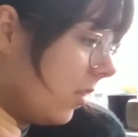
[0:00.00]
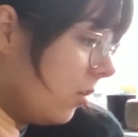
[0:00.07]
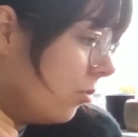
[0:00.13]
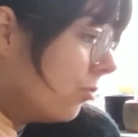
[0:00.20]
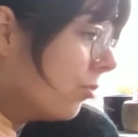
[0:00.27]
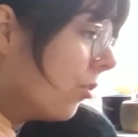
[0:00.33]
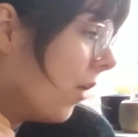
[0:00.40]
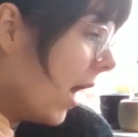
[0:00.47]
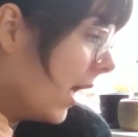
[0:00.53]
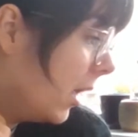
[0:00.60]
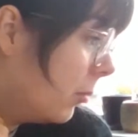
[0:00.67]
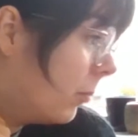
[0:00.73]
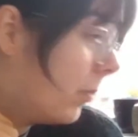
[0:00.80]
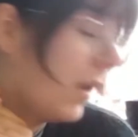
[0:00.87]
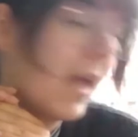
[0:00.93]
So I
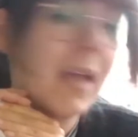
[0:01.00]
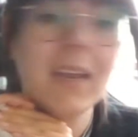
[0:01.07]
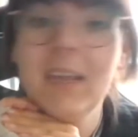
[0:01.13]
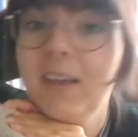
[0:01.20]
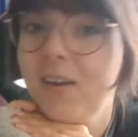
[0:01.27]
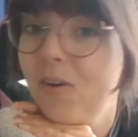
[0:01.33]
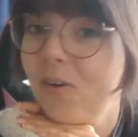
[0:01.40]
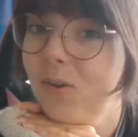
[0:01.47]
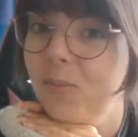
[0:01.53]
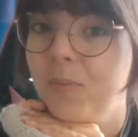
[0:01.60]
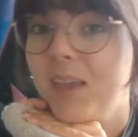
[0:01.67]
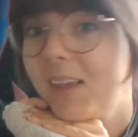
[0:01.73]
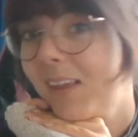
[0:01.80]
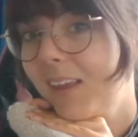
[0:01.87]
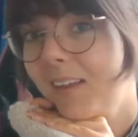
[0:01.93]
am planning on
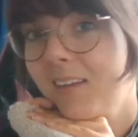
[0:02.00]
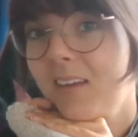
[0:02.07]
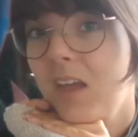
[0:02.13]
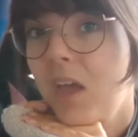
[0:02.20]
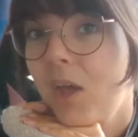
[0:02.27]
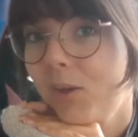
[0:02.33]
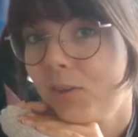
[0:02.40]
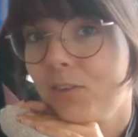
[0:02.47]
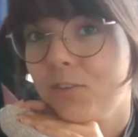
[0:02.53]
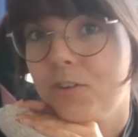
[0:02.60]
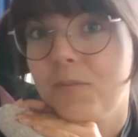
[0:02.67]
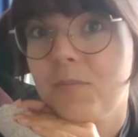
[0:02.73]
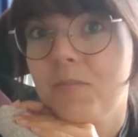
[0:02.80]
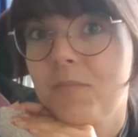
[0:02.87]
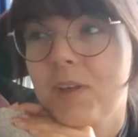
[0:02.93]
making
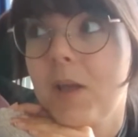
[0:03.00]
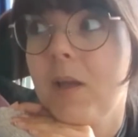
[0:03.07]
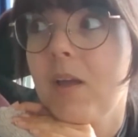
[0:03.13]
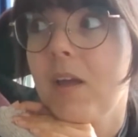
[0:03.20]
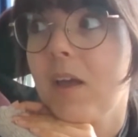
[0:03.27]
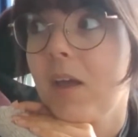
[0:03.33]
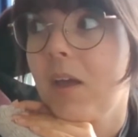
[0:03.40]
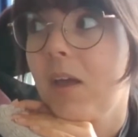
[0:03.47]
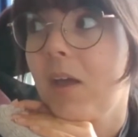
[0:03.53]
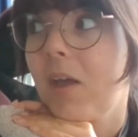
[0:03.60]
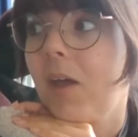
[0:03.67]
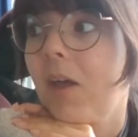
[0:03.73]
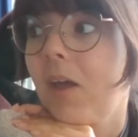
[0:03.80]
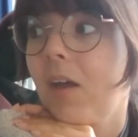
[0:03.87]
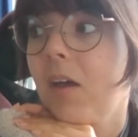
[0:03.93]
some
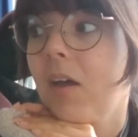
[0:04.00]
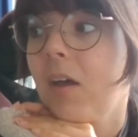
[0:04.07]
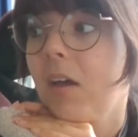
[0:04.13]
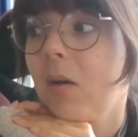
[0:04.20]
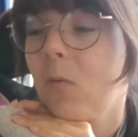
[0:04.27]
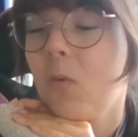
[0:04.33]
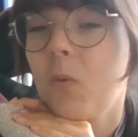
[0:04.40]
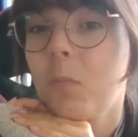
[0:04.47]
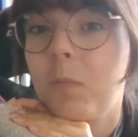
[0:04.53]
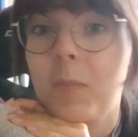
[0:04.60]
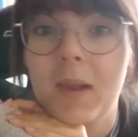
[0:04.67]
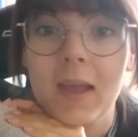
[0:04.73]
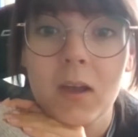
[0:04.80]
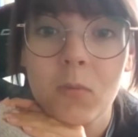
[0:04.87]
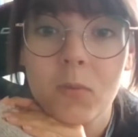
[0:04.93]

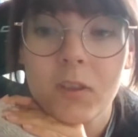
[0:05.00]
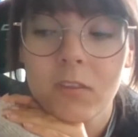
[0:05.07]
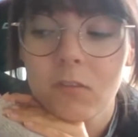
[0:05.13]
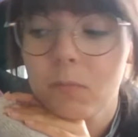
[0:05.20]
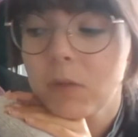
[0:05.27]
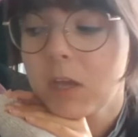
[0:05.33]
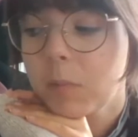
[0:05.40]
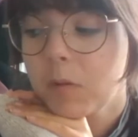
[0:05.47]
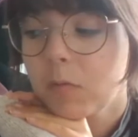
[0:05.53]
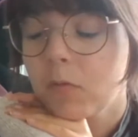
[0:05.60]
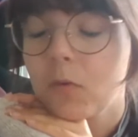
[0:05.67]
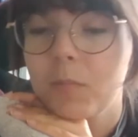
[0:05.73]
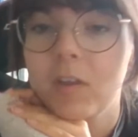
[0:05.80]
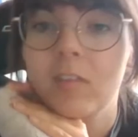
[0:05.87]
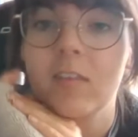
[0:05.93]
black ones maybe
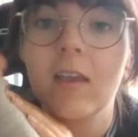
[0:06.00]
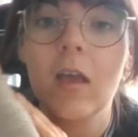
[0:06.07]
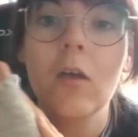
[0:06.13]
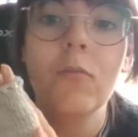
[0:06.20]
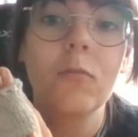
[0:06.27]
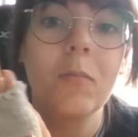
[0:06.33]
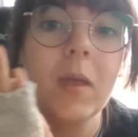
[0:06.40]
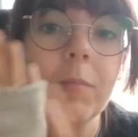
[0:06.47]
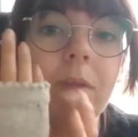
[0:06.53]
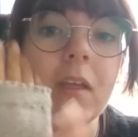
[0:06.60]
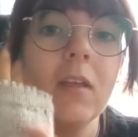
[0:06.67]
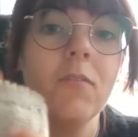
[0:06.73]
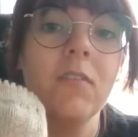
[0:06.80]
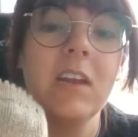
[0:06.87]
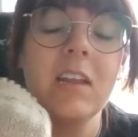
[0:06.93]
for myself, maybe
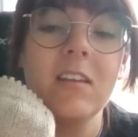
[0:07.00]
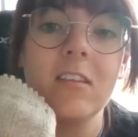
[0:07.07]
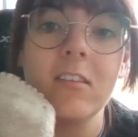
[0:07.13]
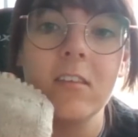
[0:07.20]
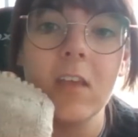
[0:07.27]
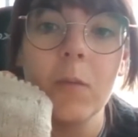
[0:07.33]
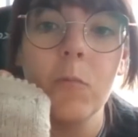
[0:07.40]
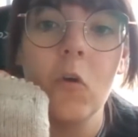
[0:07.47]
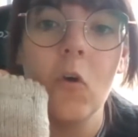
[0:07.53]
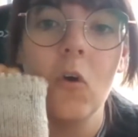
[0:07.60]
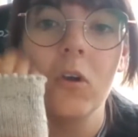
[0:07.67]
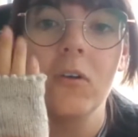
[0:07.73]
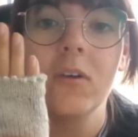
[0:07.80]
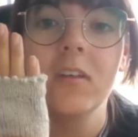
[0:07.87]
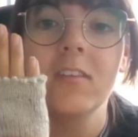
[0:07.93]
even in the same
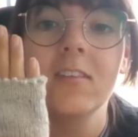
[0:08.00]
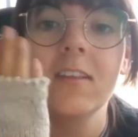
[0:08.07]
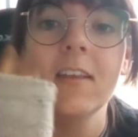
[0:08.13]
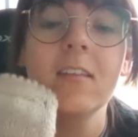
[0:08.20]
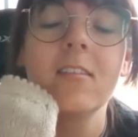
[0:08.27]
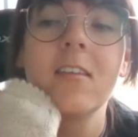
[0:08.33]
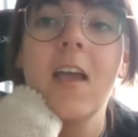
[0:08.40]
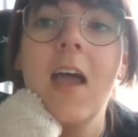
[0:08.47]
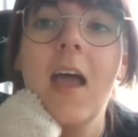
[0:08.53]
color as this.